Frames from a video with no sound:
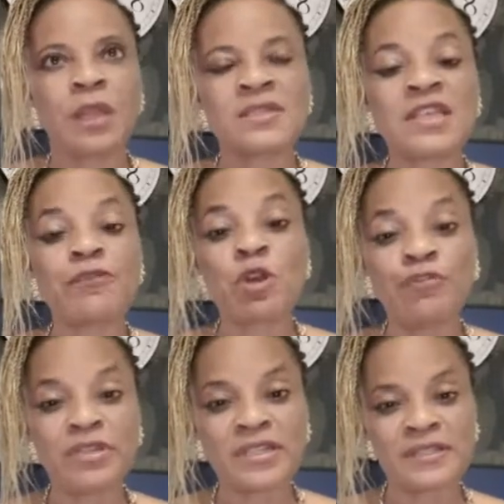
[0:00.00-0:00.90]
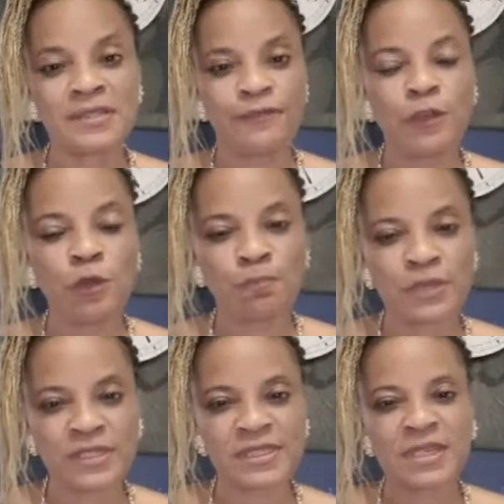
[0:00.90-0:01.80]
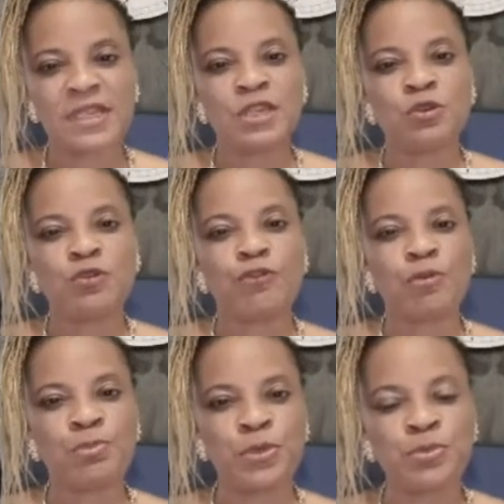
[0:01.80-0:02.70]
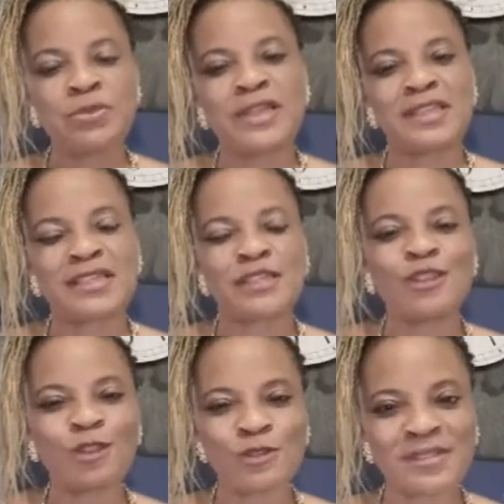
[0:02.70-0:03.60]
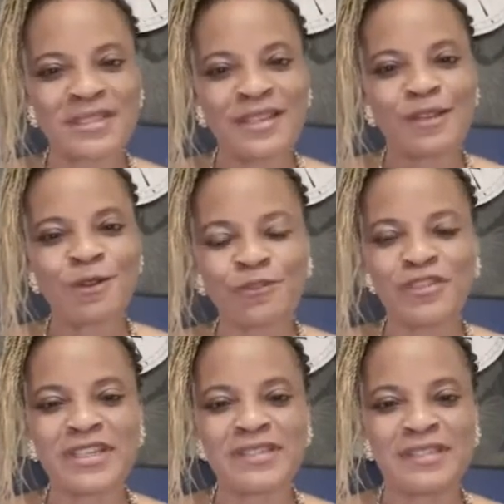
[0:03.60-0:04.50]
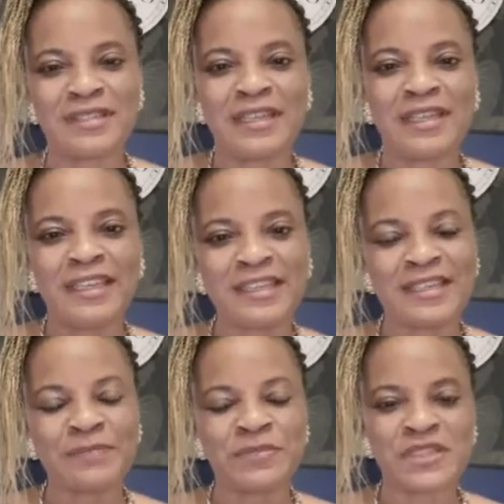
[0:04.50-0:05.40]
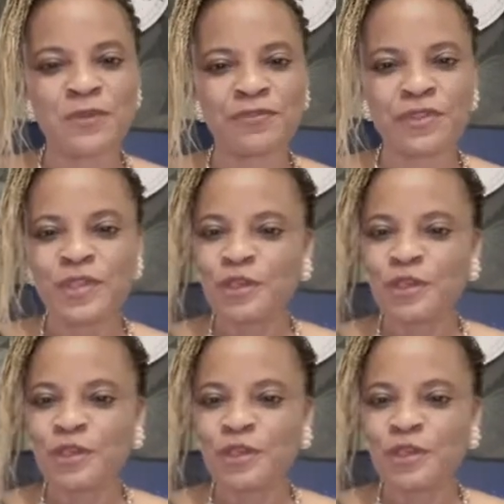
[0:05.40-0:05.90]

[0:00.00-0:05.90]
self-confidence development, you know, for people that has lost confidence in themselves,